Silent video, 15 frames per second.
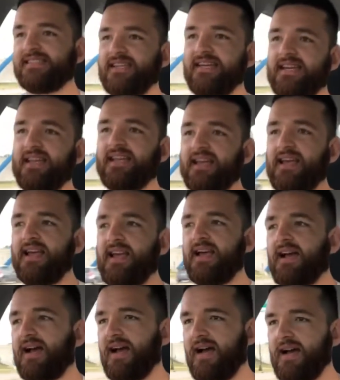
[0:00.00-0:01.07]
see,
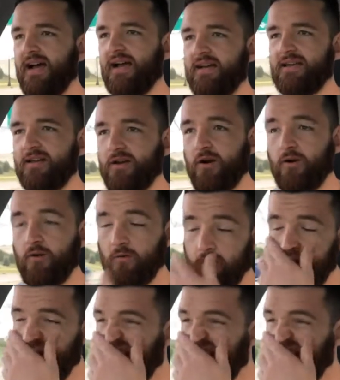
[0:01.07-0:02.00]
you know,